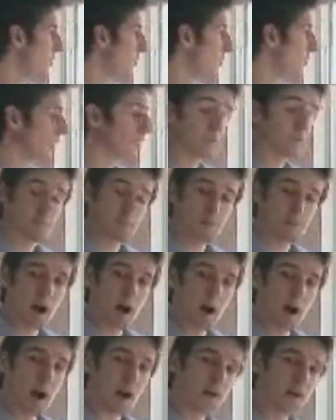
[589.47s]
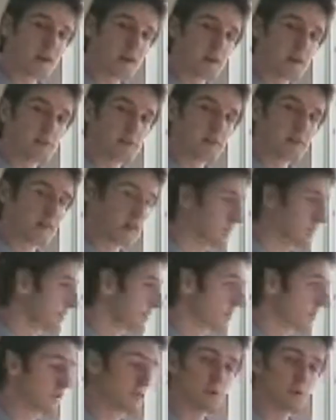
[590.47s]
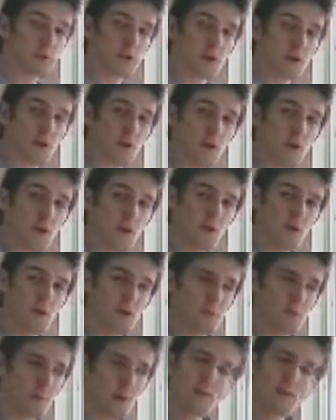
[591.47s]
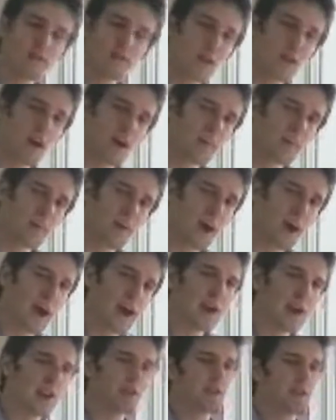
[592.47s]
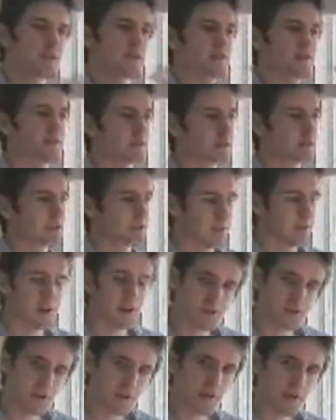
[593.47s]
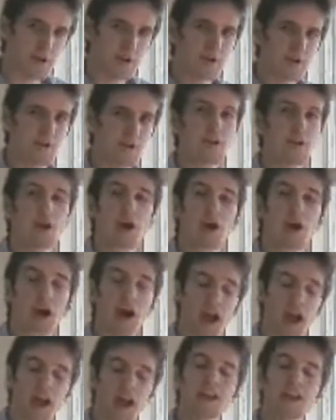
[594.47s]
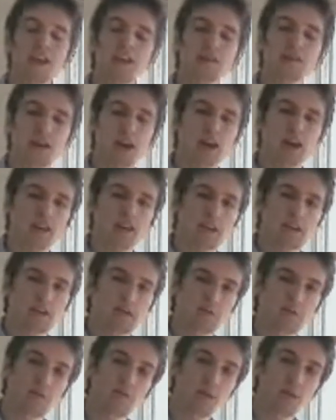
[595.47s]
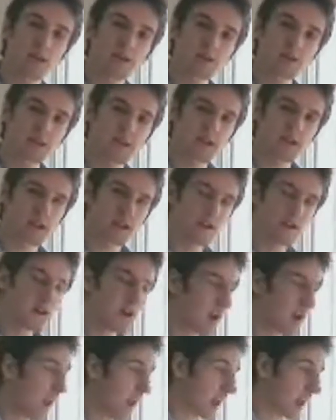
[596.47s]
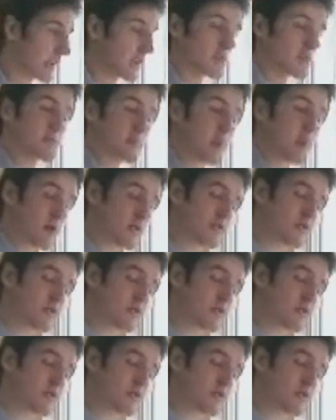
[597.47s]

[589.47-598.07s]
runs behind and sticks it to the window, or the bus stop ad, or the restaurant window, or any of the ideas we've mentioned here. It's supposed to